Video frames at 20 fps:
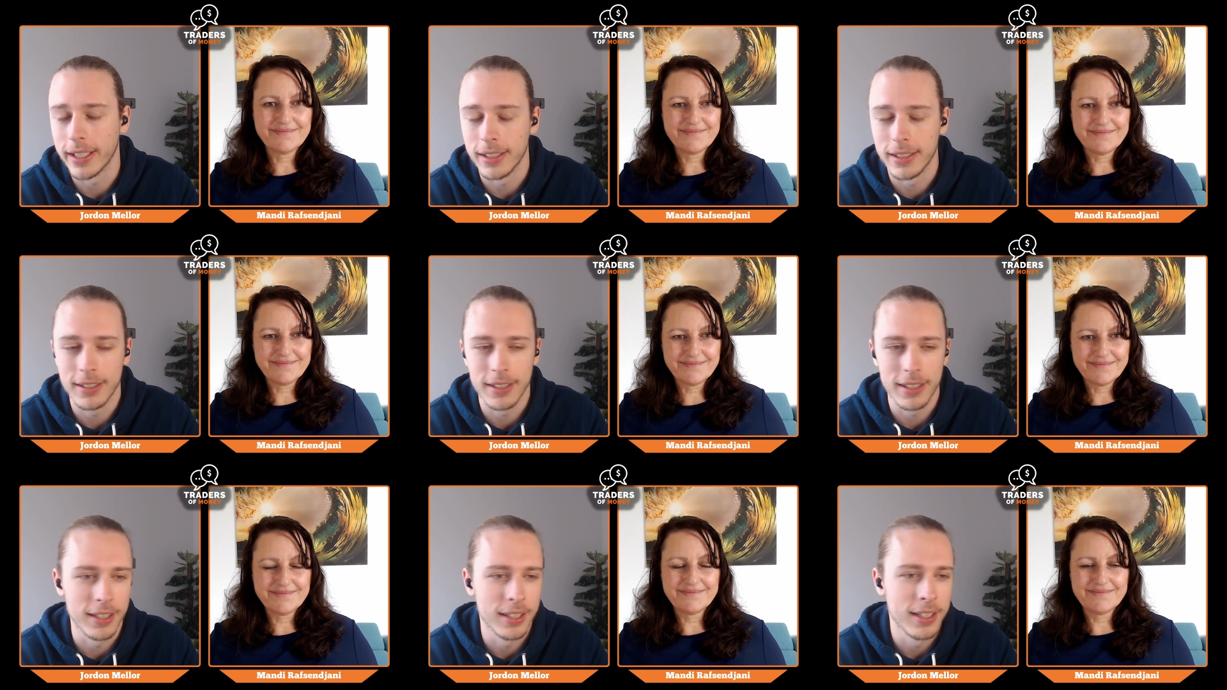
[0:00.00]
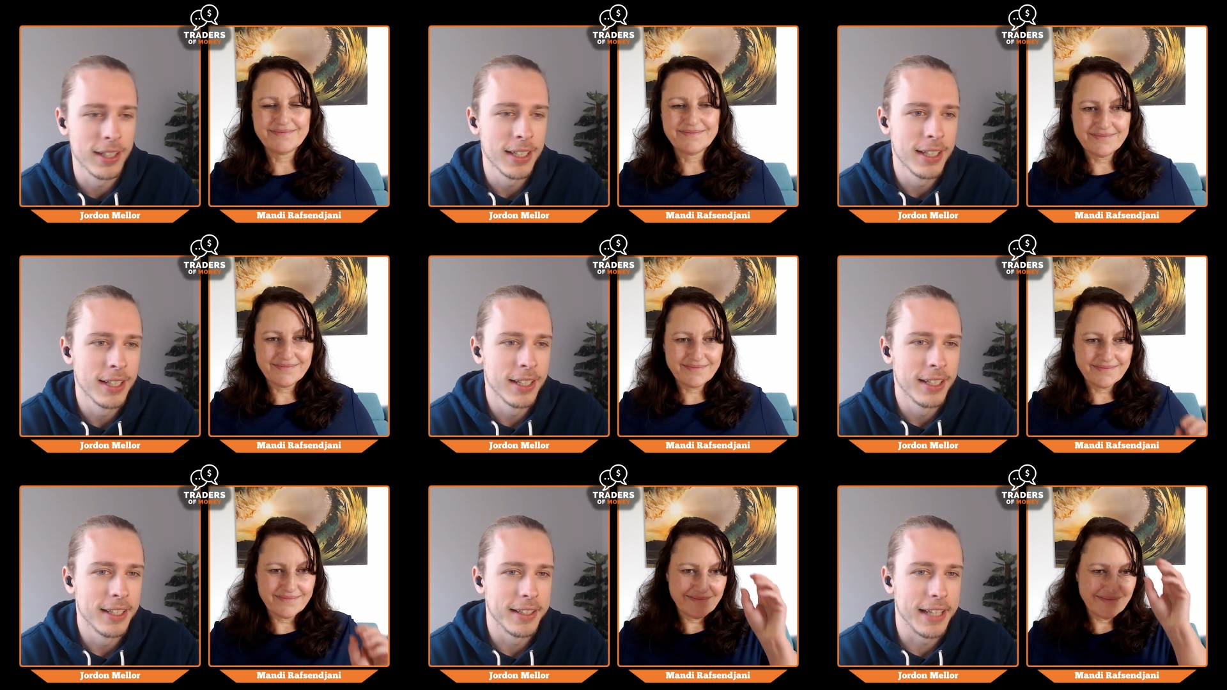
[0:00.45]
Speaker 1: range. And
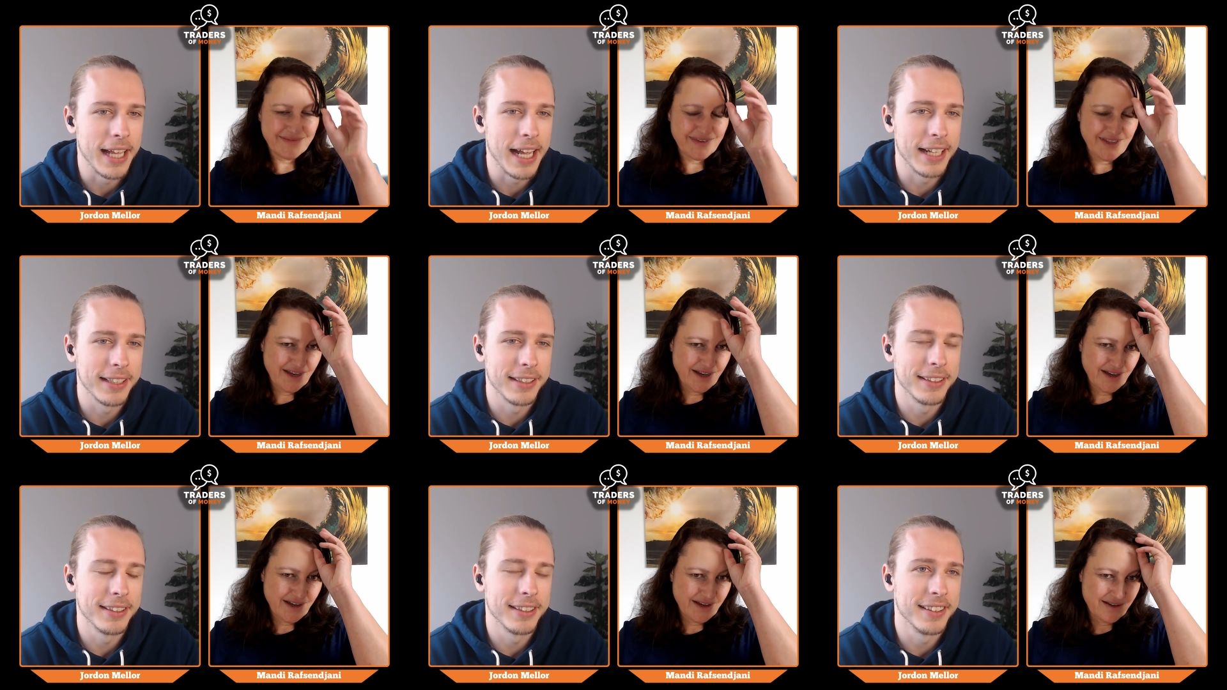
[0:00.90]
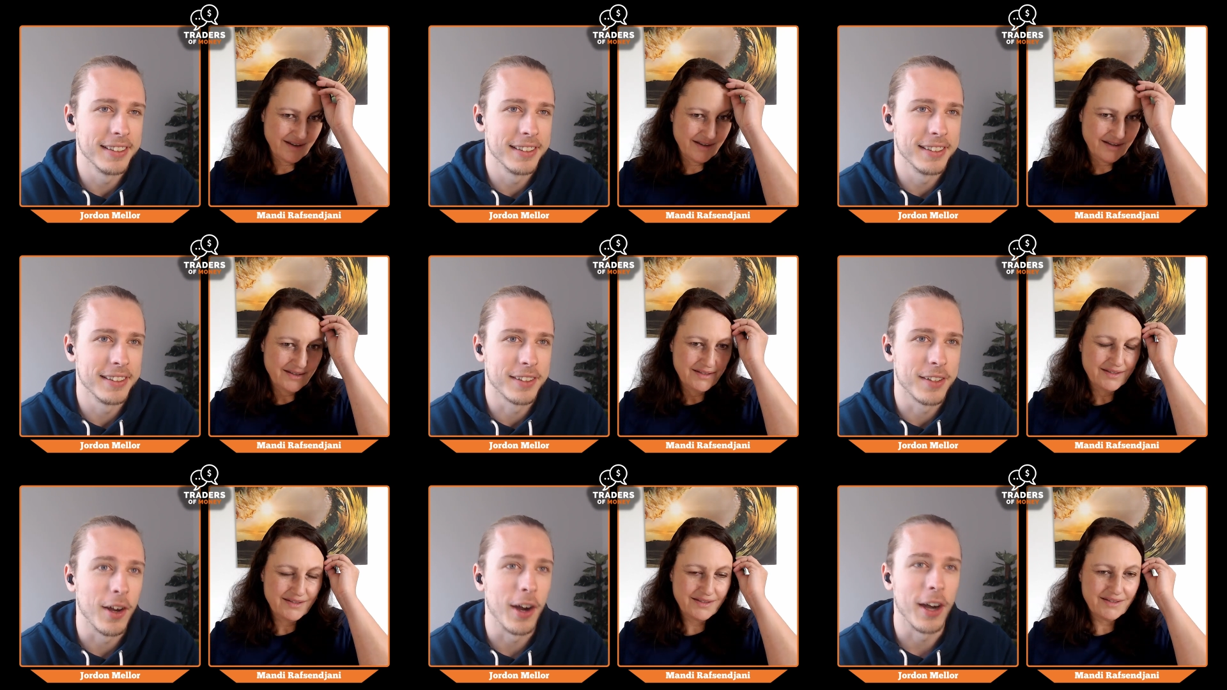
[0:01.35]
that
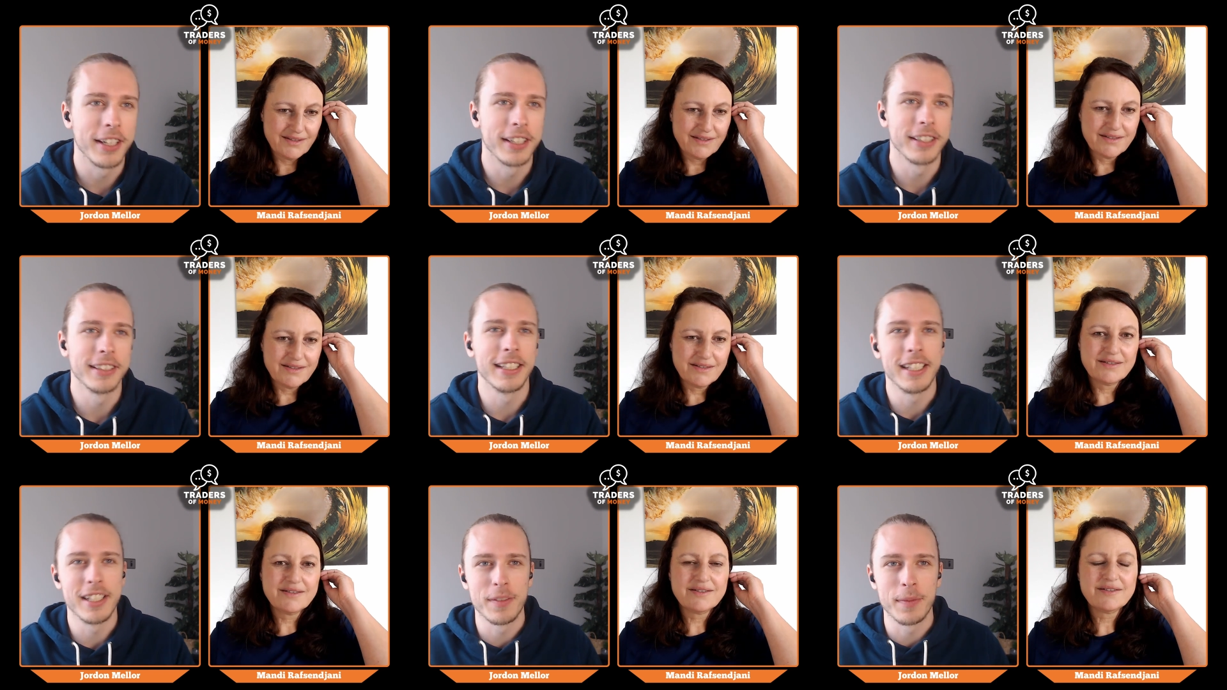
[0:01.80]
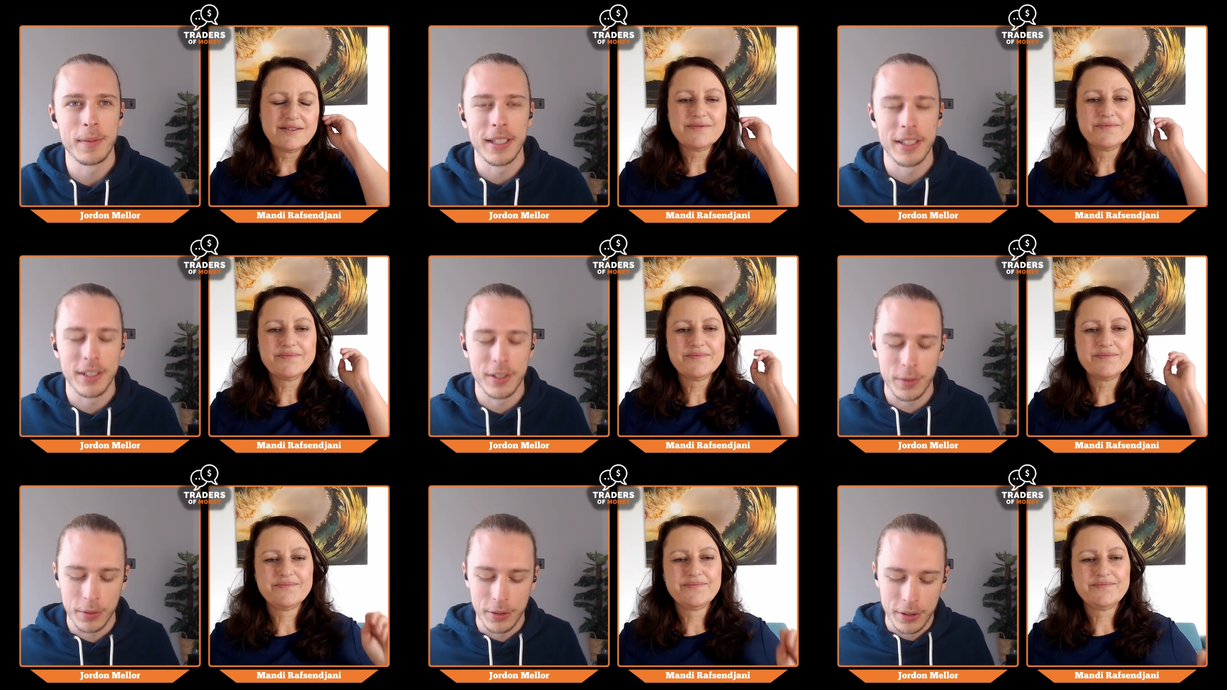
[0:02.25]
yeah. kind of leads
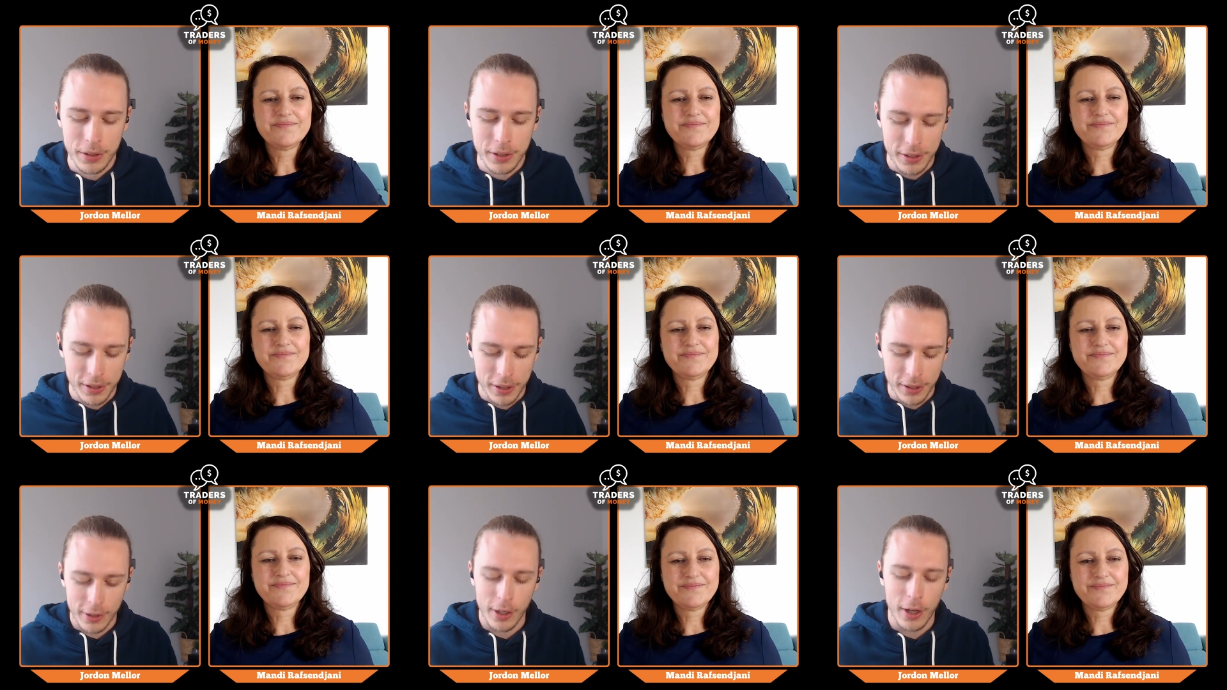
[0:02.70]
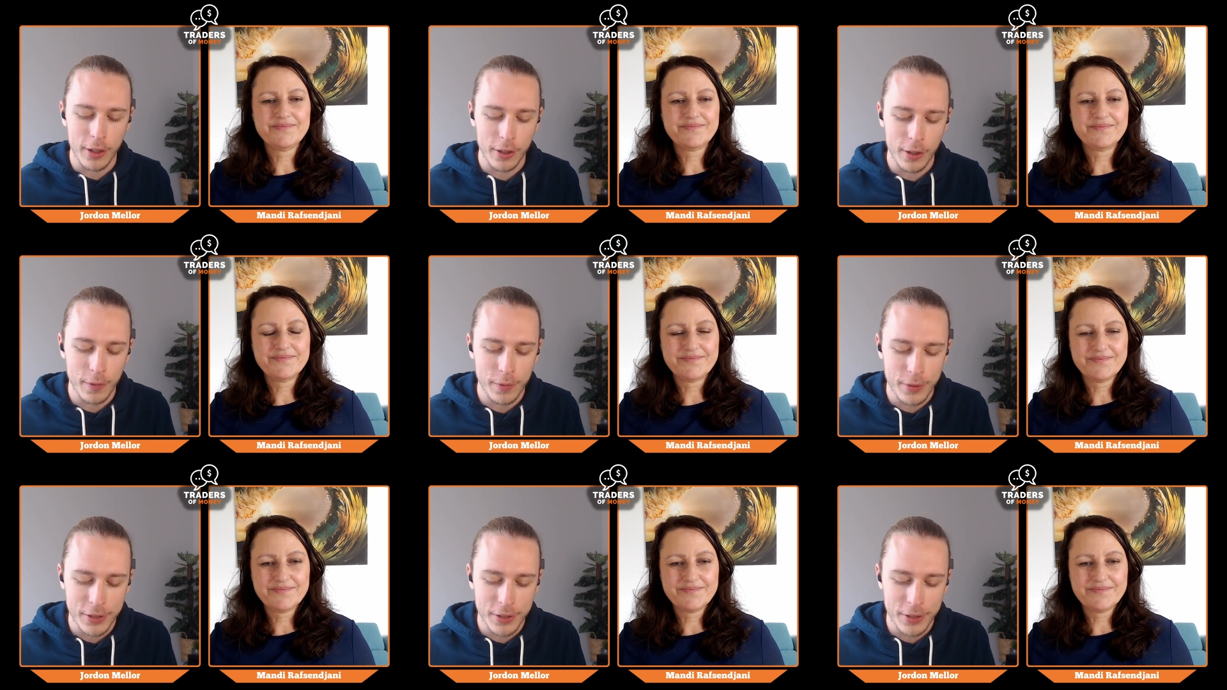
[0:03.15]
me into a, a,